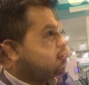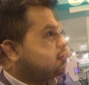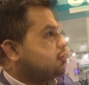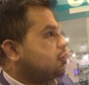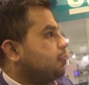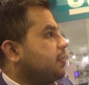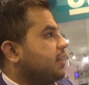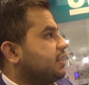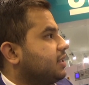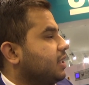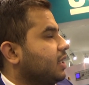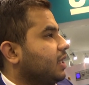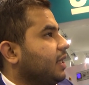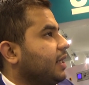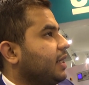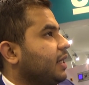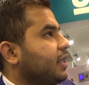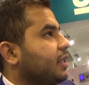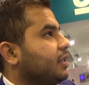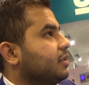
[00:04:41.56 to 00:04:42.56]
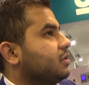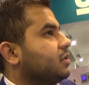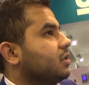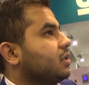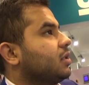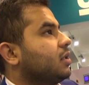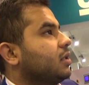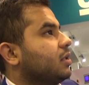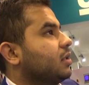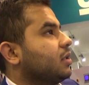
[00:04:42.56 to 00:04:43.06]
So basically,
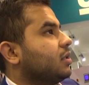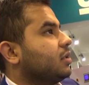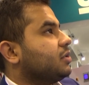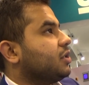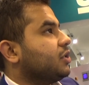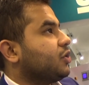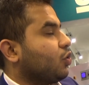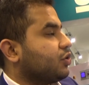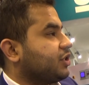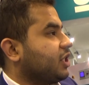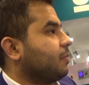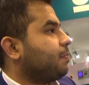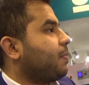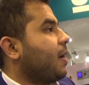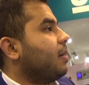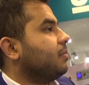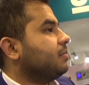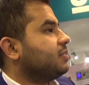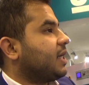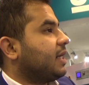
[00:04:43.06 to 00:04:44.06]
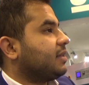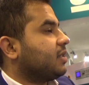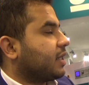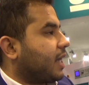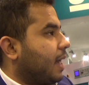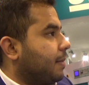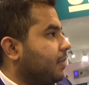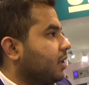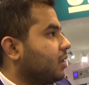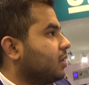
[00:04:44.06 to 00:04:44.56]
the dosing pumps and the
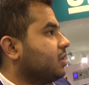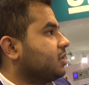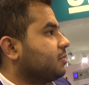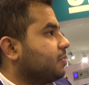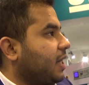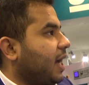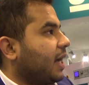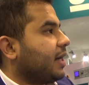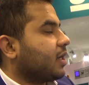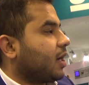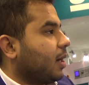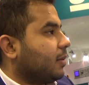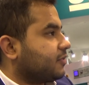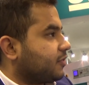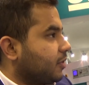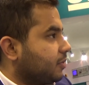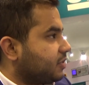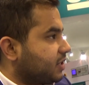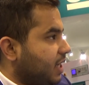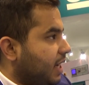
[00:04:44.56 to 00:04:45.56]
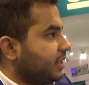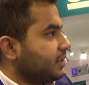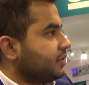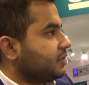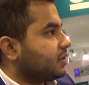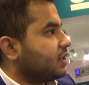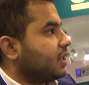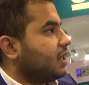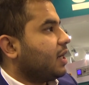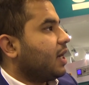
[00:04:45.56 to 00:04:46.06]
chemicals behind comes from
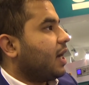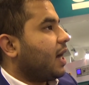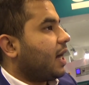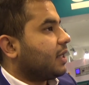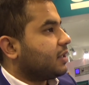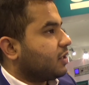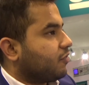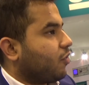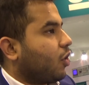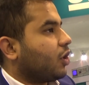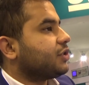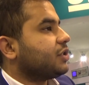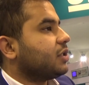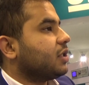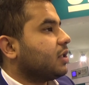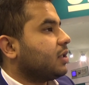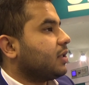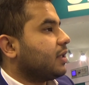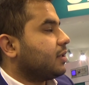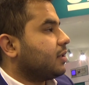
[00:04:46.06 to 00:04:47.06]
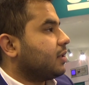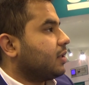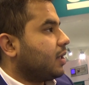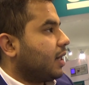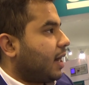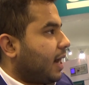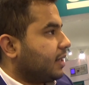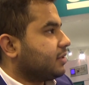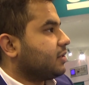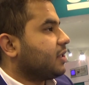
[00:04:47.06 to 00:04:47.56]
Seitz, and the washer
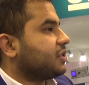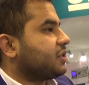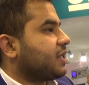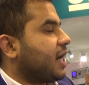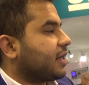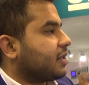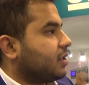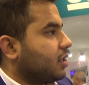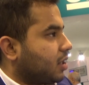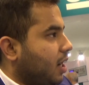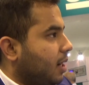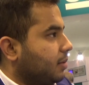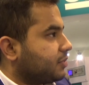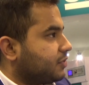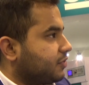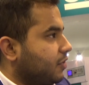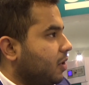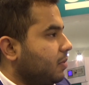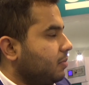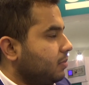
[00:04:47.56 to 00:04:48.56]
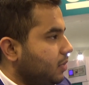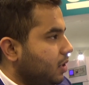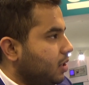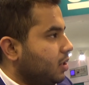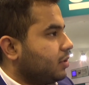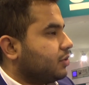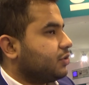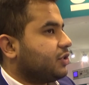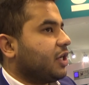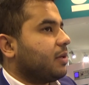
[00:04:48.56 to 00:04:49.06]
and the extractor comes from
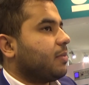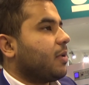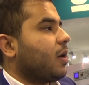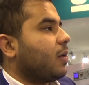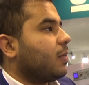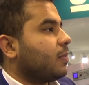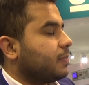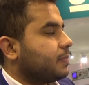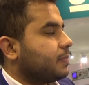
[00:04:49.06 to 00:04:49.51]
Jirva.